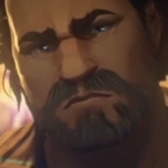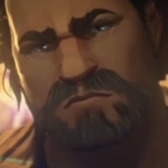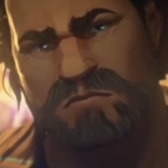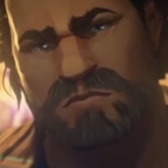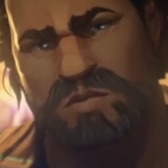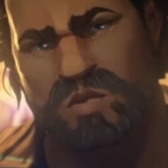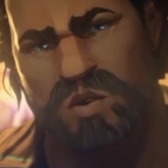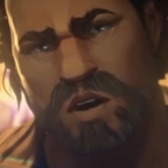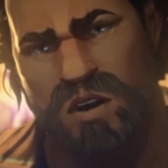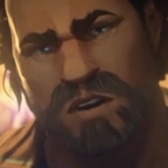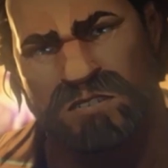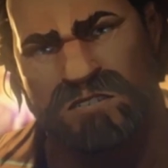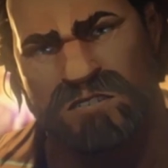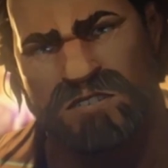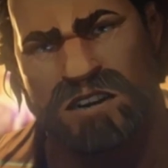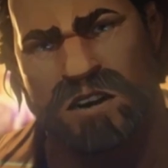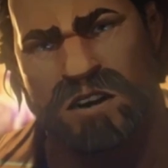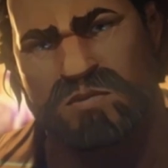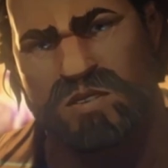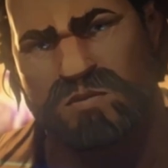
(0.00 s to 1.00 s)
when
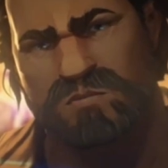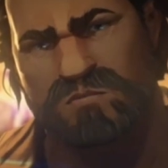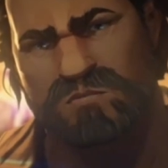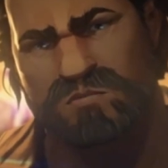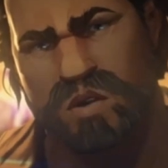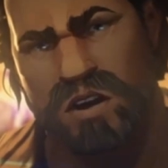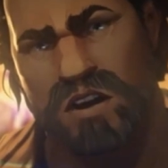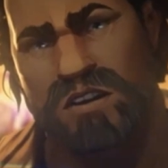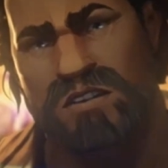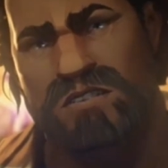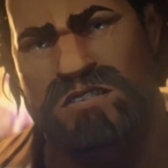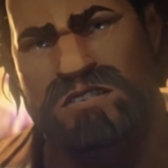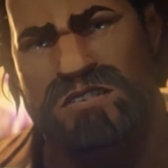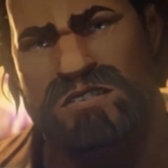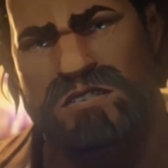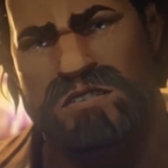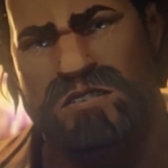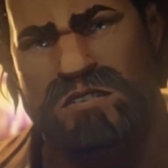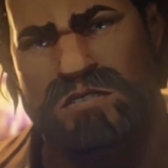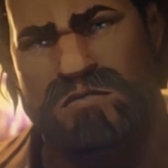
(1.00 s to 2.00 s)
enforcers come to
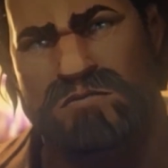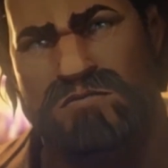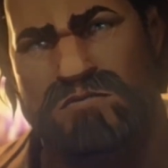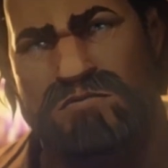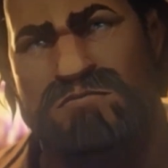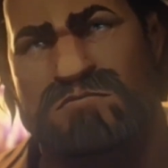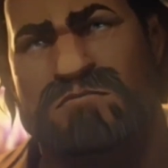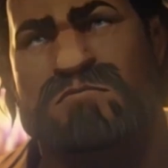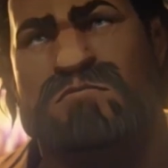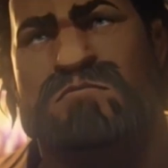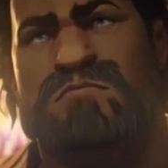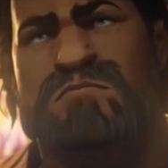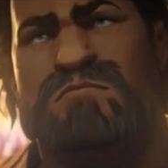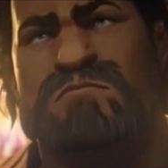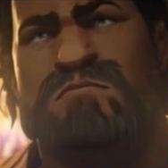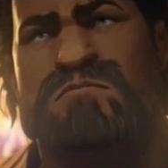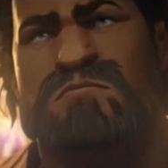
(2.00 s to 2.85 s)
stir things up,